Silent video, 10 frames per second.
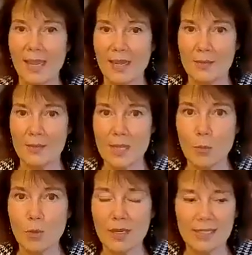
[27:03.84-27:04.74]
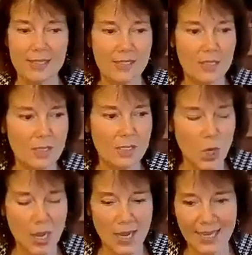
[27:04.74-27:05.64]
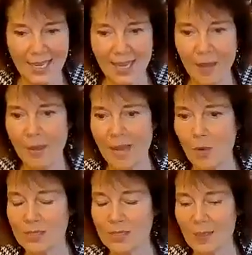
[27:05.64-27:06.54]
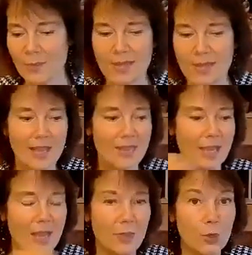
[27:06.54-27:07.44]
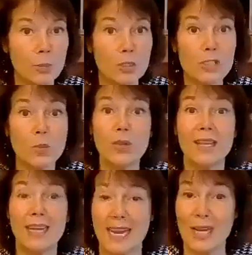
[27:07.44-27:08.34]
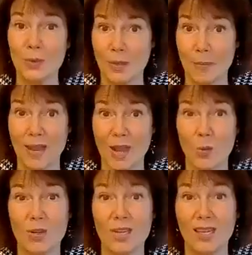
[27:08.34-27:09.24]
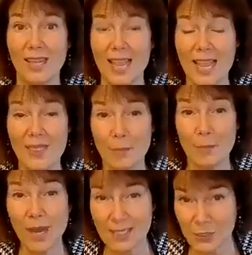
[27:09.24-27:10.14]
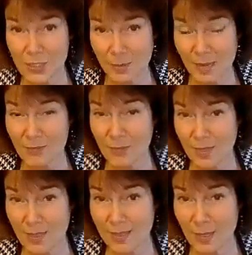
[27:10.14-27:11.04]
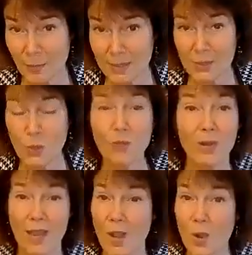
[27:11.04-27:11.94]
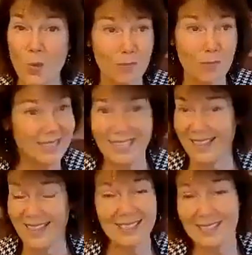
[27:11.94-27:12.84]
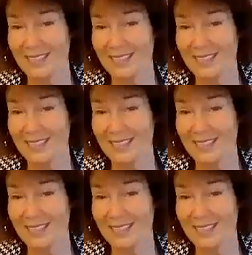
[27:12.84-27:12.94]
and someone is talking about something that the other person will get angry about and then punish them after the therapy is over at home. That's